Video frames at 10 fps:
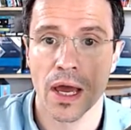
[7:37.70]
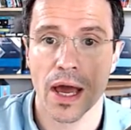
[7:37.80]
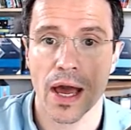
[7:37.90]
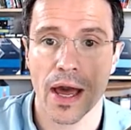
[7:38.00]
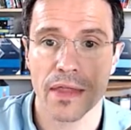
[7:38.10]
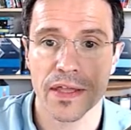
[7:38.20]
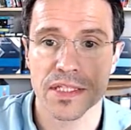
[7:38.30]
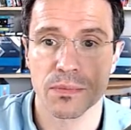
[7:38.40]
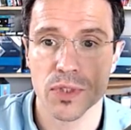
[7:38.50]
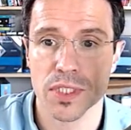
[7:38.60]
And that's
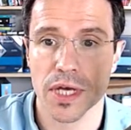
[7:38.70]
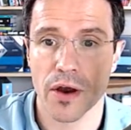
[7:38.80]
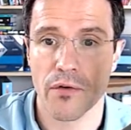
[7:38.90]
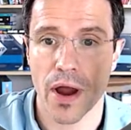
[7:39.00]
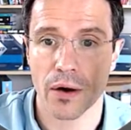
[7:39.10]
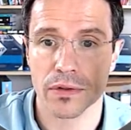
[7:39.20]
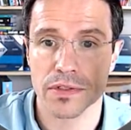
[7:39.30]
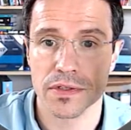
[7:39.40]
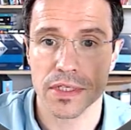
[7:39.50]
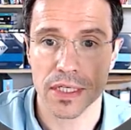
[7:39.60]
mostly around
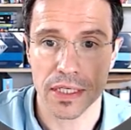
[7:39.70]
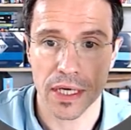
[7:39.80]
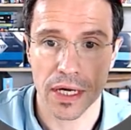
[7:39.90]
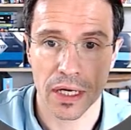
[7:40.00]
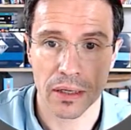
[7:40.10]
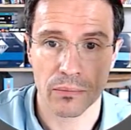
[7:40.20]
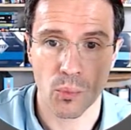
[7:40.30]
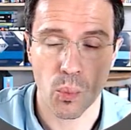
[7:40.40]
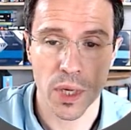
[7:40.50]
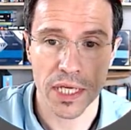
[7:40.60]
the
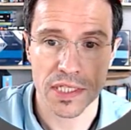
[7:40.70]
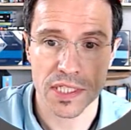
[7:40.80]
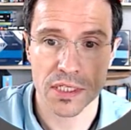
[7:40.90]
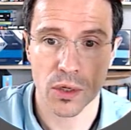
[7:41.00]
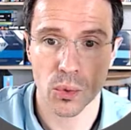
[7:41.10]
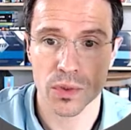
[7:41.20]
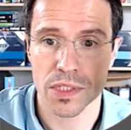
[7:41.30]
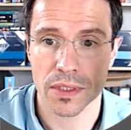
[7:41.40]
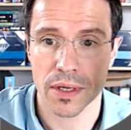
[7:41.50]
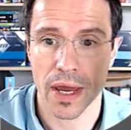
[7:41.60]
VS Code
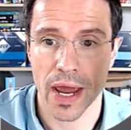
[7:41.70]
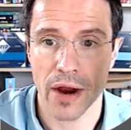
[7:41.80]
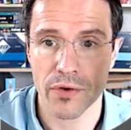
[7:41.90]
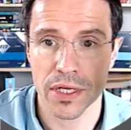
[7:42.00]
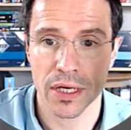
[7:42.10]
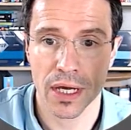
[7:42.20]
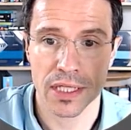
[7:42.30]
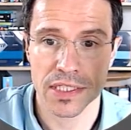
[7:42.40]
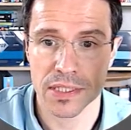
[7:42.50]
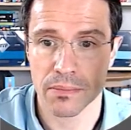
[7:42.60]
area
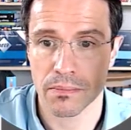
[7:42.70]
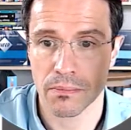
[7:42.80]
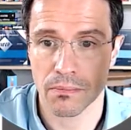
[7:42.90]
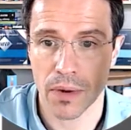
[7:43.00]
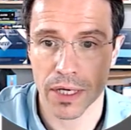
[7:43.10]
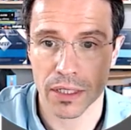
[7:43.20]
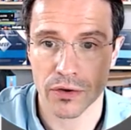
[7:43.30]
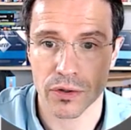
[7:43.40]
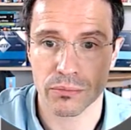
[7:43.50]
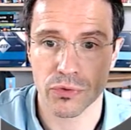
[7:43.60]
and some minor
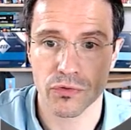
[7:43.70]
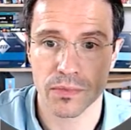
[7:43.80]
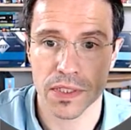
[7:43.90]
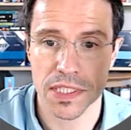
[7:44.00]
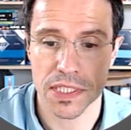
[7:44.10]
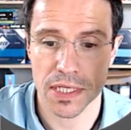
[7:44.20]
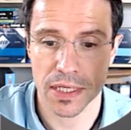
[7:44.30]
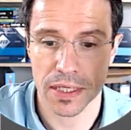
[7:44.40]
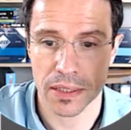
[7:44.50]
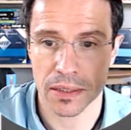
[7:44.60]
improvements
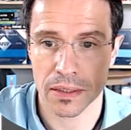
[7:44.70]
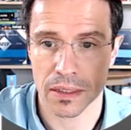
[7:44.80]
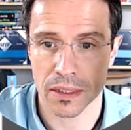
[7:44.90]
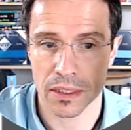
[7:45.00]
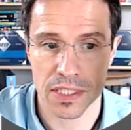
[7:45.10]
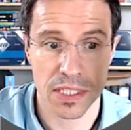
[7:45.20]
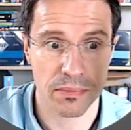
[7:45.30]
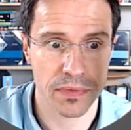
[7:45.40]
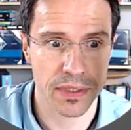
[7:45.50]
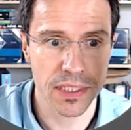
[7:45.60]
in some
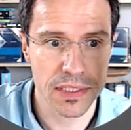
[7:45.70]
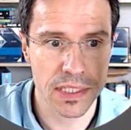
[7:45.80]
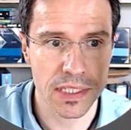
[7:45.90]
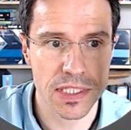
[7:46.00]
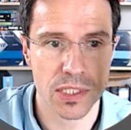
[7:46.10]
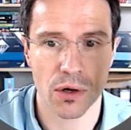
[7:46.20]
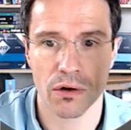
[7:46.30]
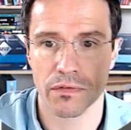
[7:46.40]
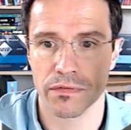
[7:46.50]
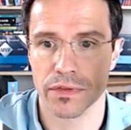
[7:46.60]
details
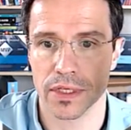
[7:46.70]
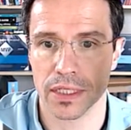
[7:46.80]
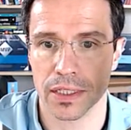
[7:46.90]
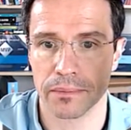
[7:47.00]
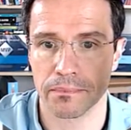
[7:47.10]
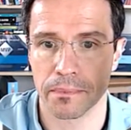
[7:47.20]
of the